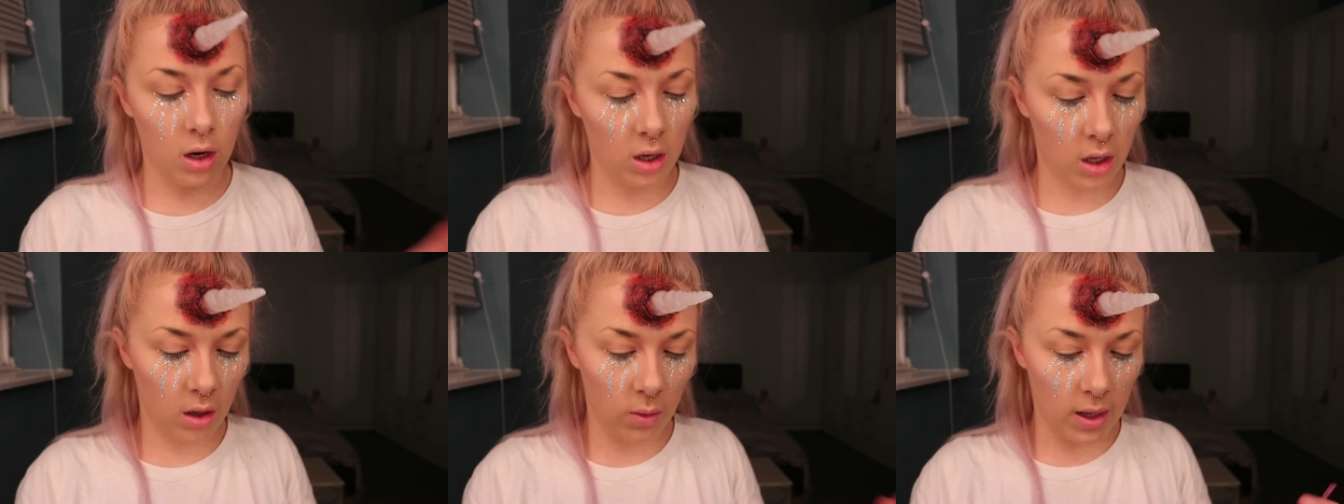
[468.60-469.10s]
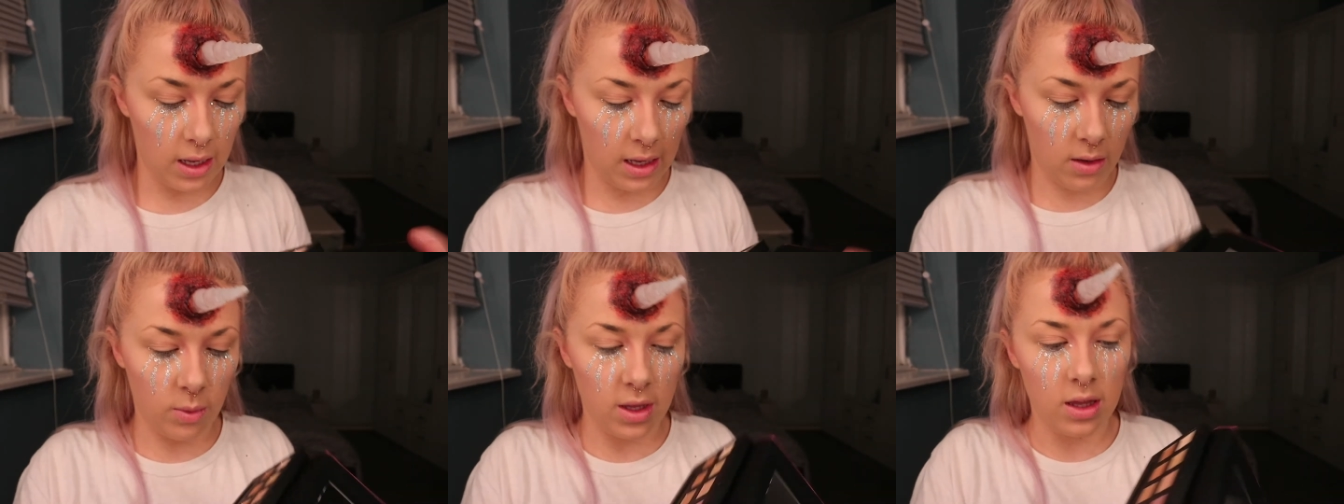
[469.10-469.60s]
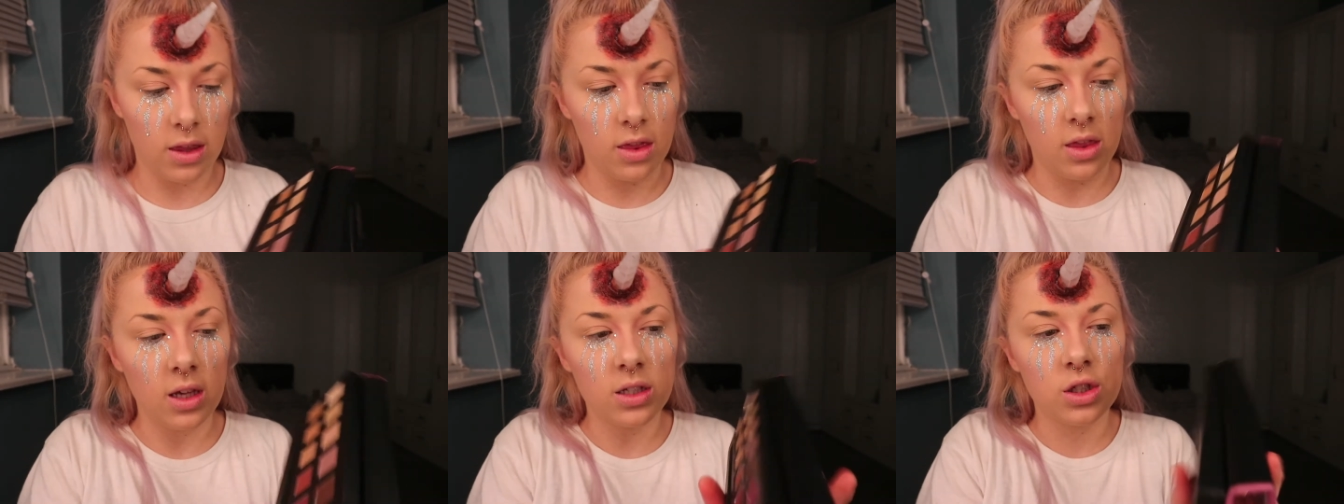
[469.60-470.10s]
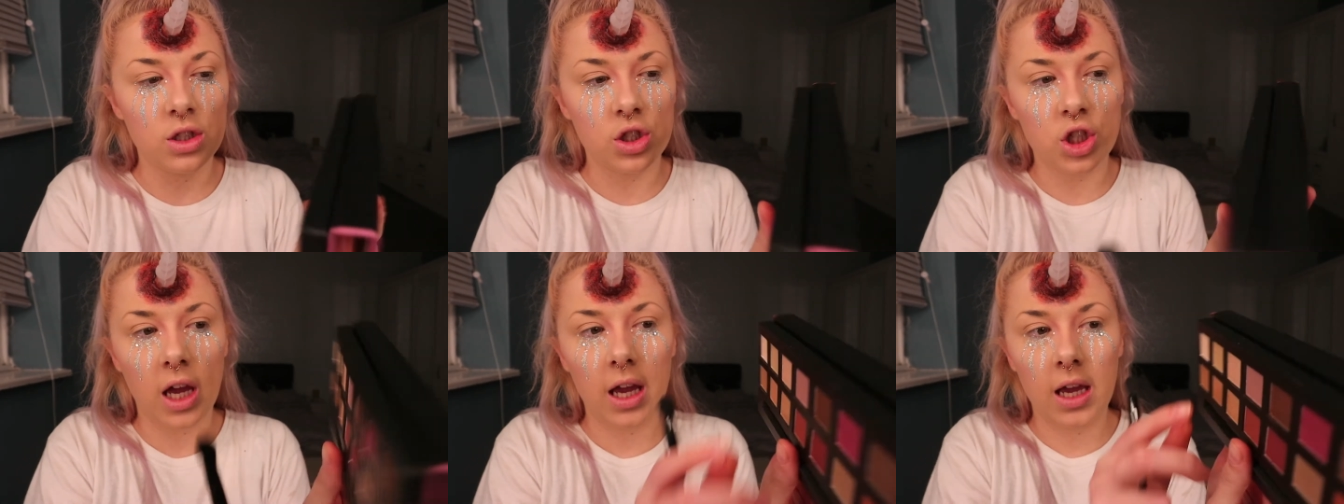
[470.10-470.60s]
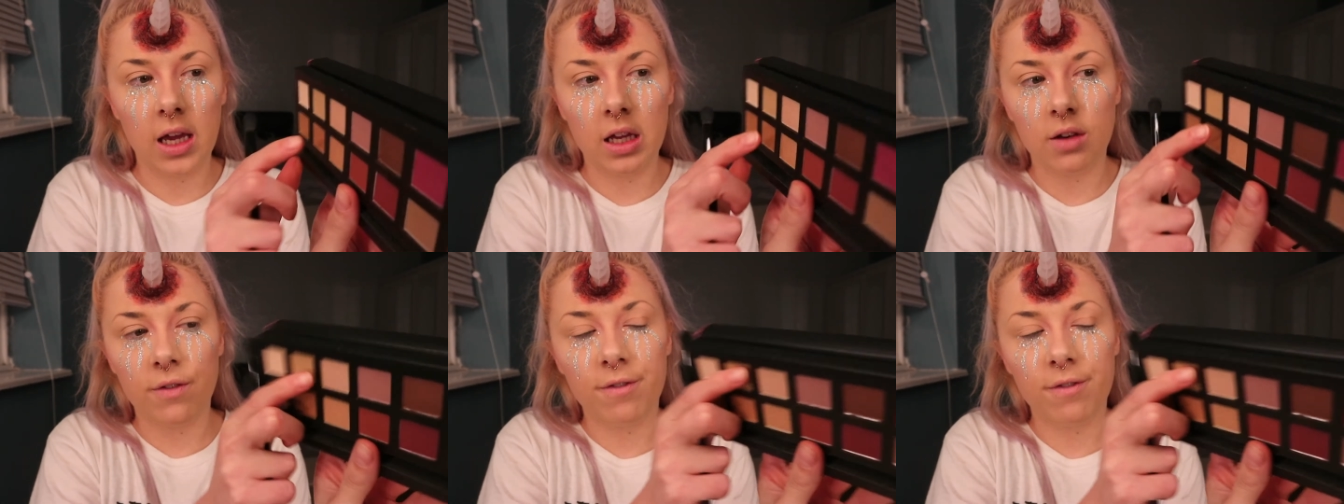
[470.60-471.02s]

I'm going to go in with this shade